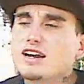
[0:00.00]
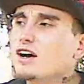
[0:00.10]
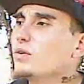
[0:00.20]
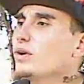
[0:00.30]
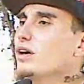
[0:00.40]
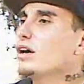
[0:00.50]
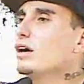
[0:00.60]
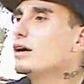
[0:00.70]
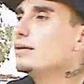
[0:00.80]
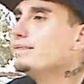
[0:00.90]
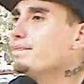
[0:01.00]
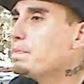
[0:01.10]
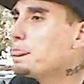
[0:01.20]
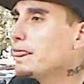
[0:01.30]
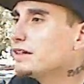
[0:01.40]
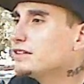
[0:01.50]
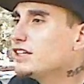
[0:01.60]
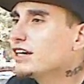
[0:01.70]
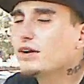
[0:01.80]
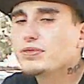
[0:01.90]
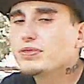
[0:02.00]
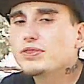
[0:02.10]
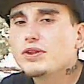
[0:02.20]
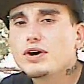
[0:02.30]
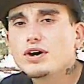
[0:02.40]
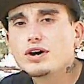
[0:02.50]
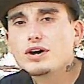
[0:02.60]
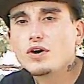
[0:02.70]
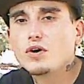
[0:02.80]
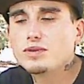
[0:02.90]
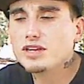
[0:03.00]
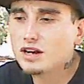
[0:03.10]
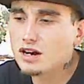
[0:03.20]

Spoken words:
out. Check out the homie...